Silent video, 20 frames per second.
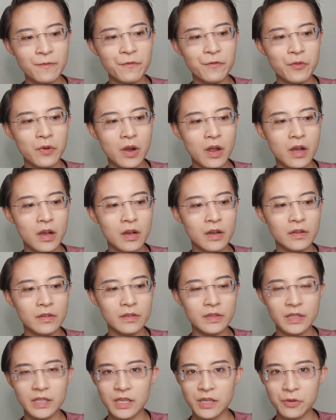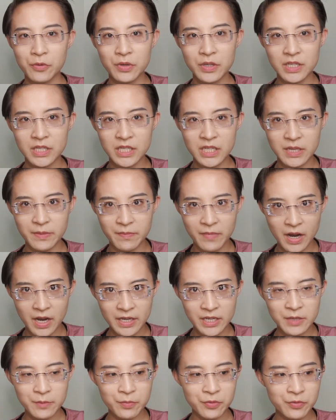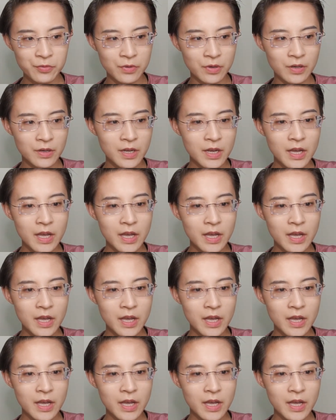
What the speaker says: from liquidity mining pool,